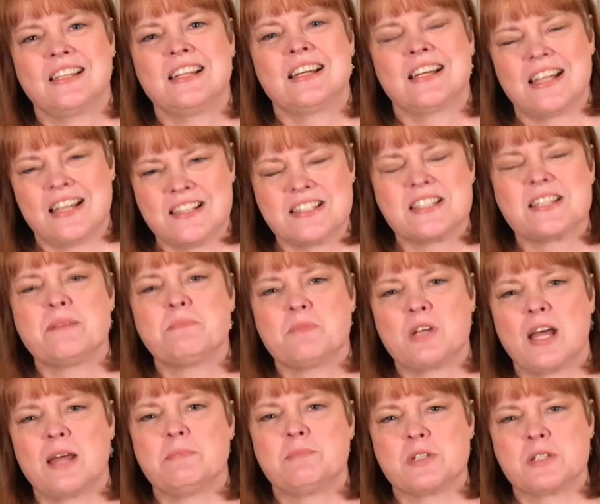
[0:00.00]
can
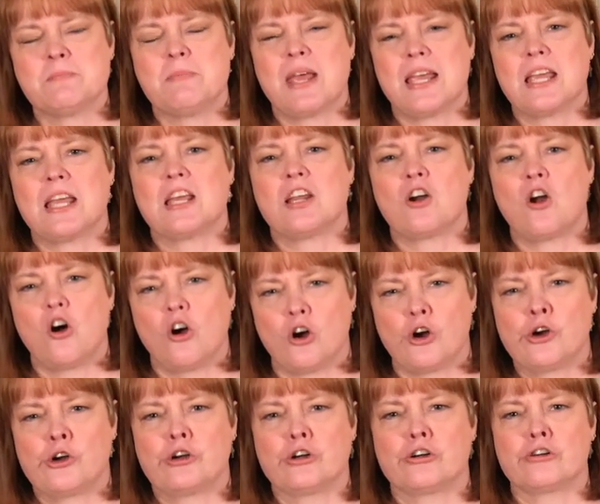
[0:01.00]
sometimes make it
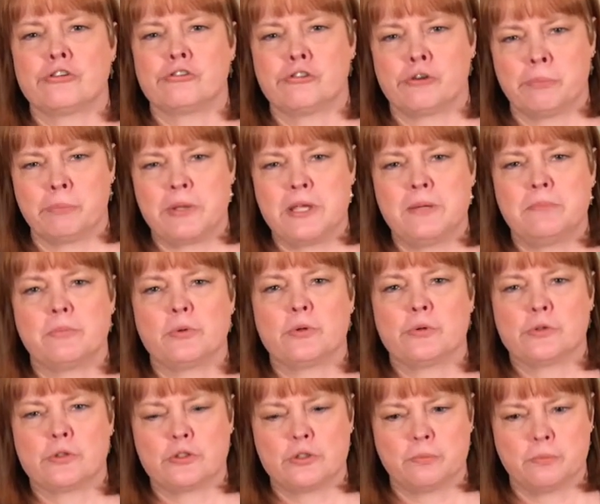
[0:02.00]
harder for
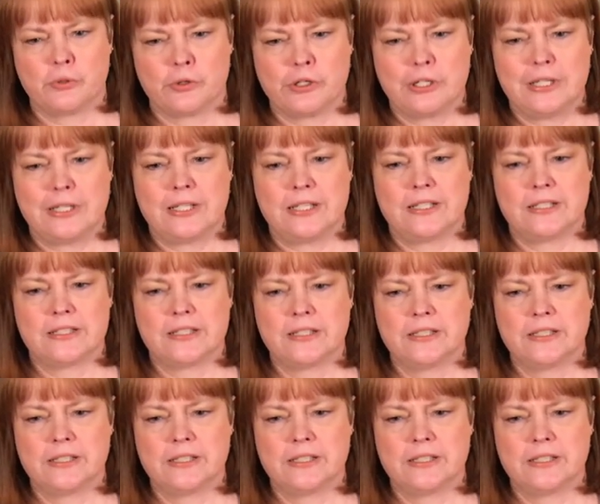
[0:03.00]
people to breathe.